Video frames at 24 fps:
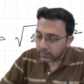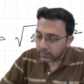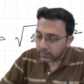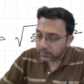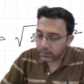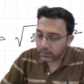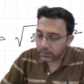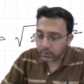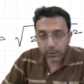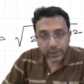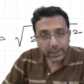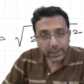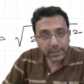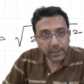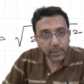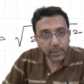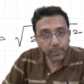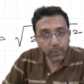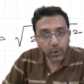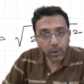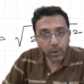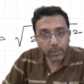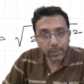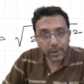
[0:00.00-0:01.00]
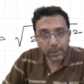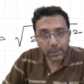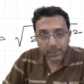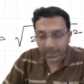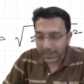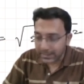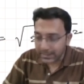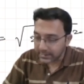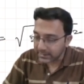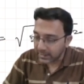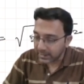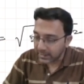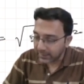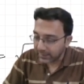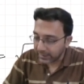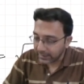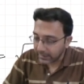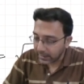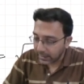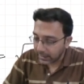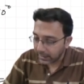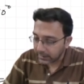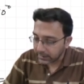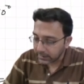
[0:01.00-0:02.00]
So in the problem it is given
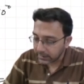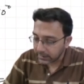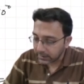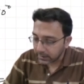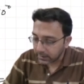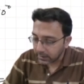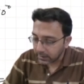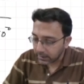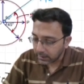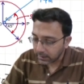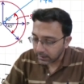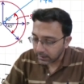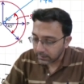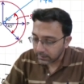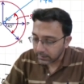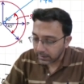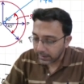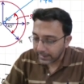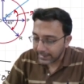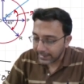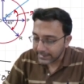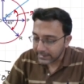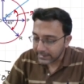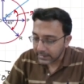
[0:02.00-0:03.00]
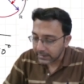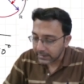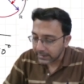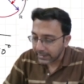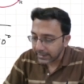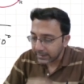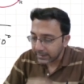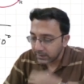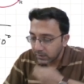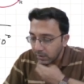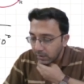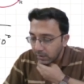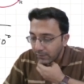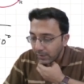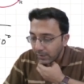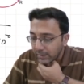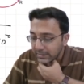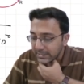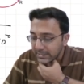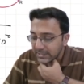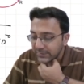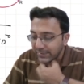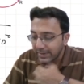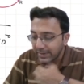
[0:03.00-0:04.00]
that the resultant of all
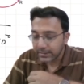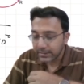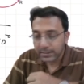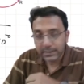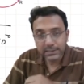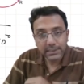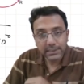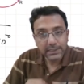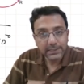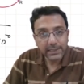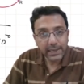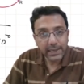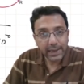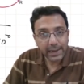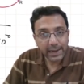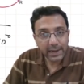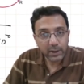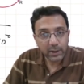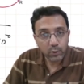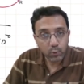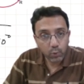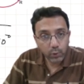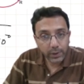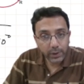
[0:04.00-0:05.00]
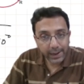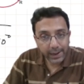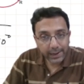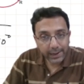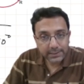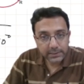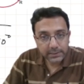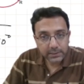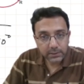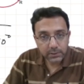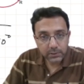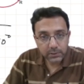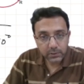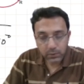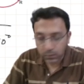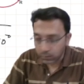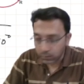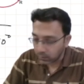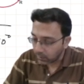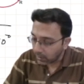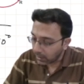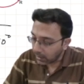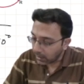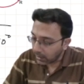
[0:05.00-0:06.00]
these vectors is A root x.
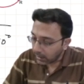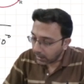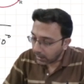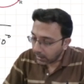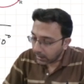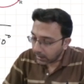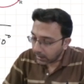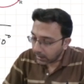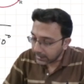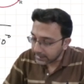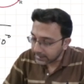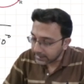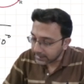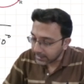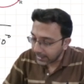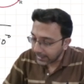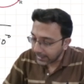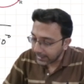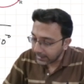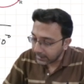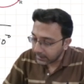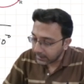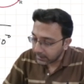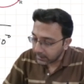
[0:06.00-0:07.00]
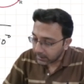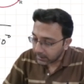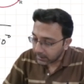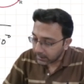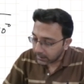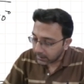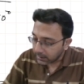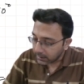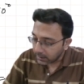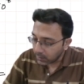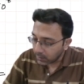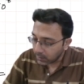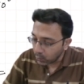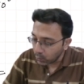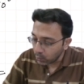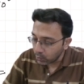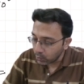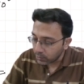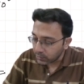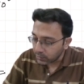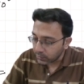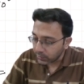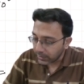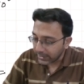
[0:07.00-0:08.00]
So inside
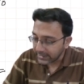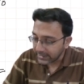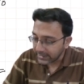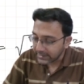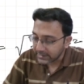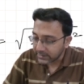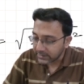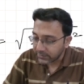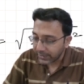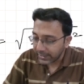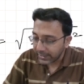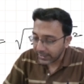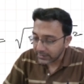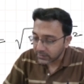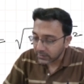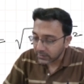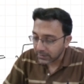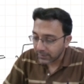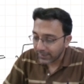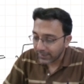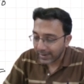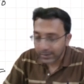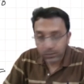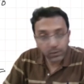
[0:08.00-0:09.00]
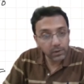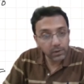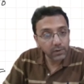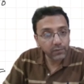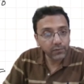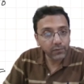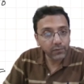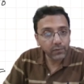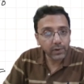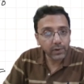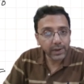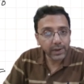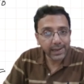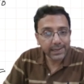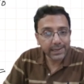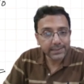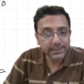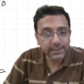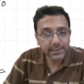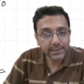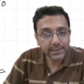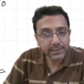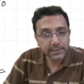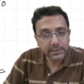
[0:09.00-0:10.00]
root it is 3. So the value of
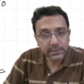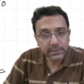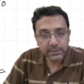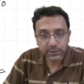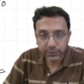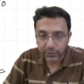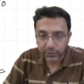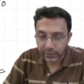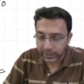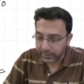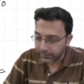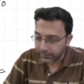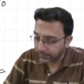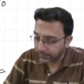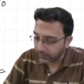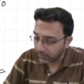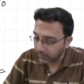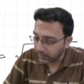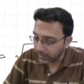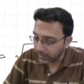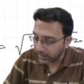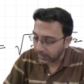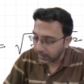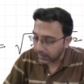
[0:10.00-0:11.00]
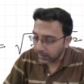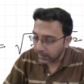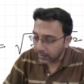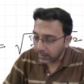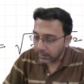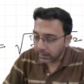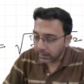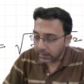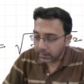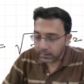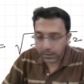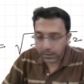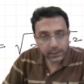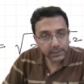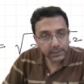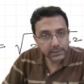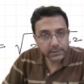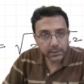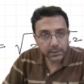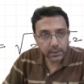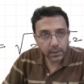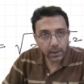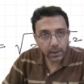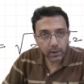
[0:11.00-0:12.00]
x is 3. Okay. That
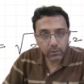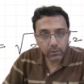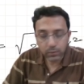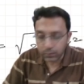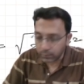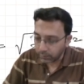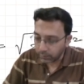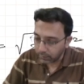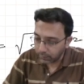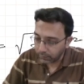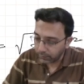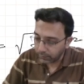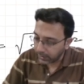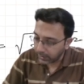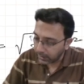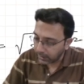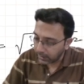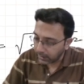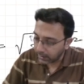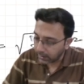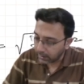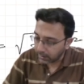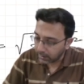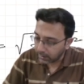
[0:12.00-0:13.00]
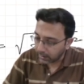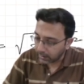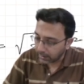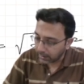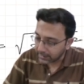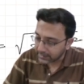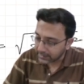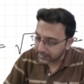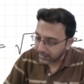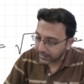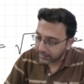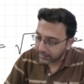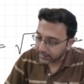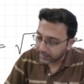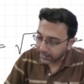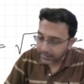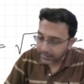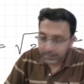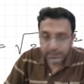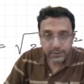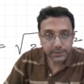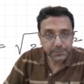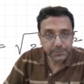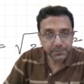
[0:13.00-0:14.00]
is how we understand
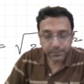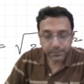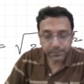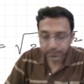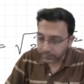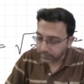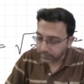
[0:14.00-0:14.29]
things.